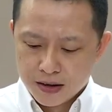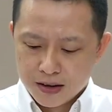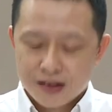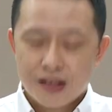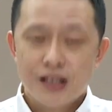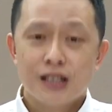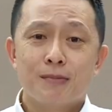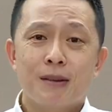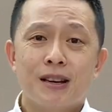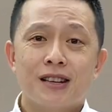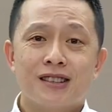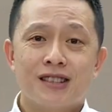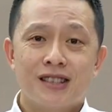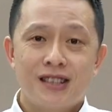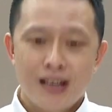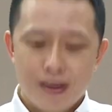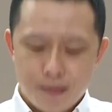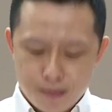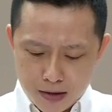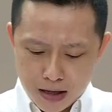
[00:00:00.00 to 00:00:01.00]
This may
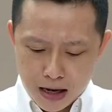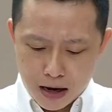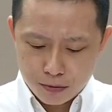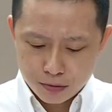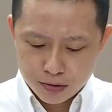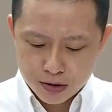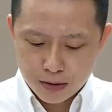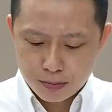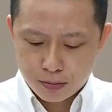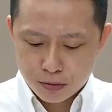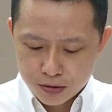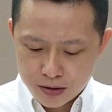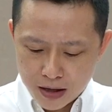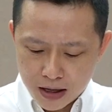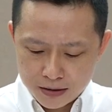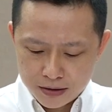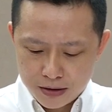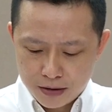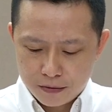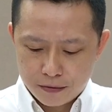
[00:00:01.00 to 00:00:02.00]
seem
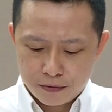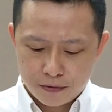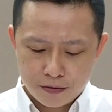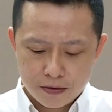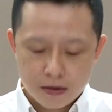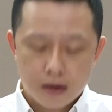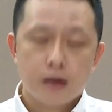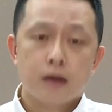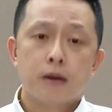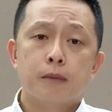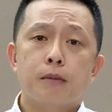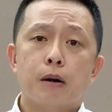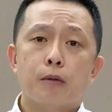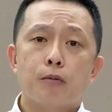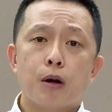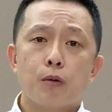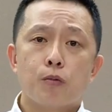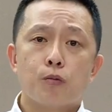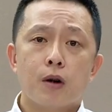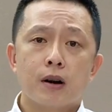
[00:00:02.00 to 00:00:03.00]
counterproductive, but
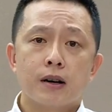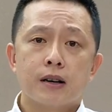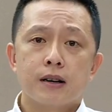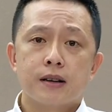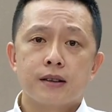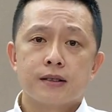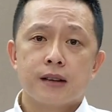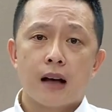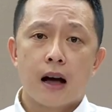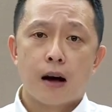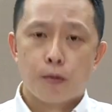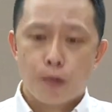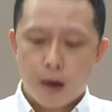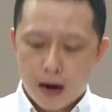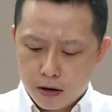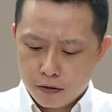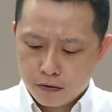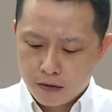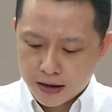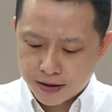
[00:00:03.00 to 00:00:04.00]
when workers are
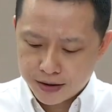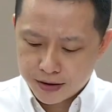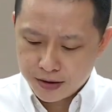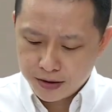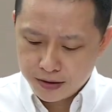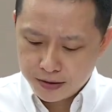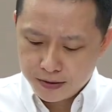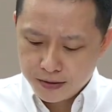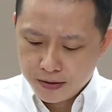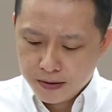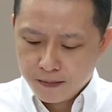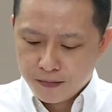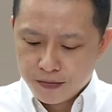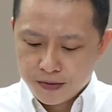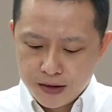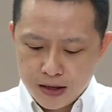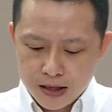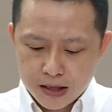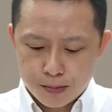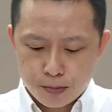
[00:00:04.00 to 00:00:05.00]
well-rested,
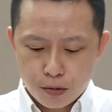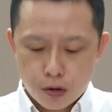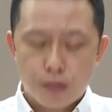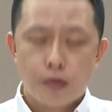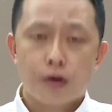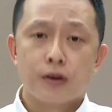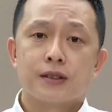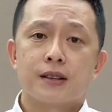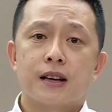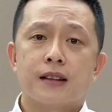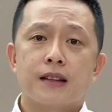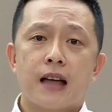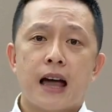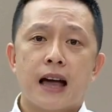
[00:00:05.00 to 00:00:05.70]
this promotes an